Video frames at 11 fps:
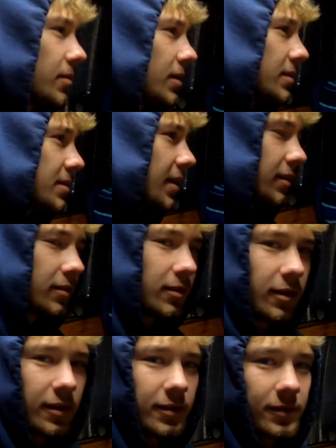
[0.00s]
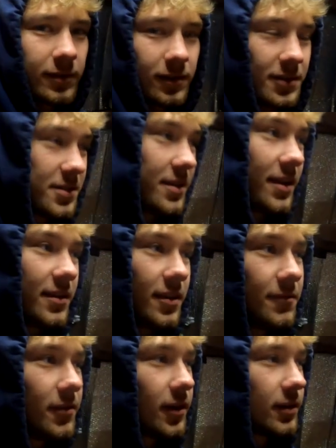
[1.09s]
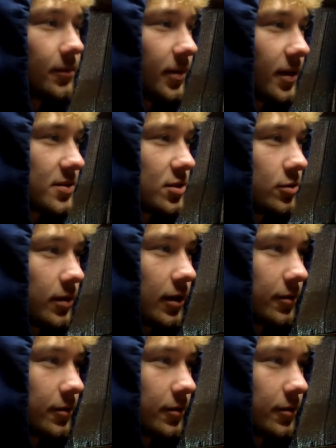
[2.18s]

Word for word: already 10 o'clock. I just edited for like the past two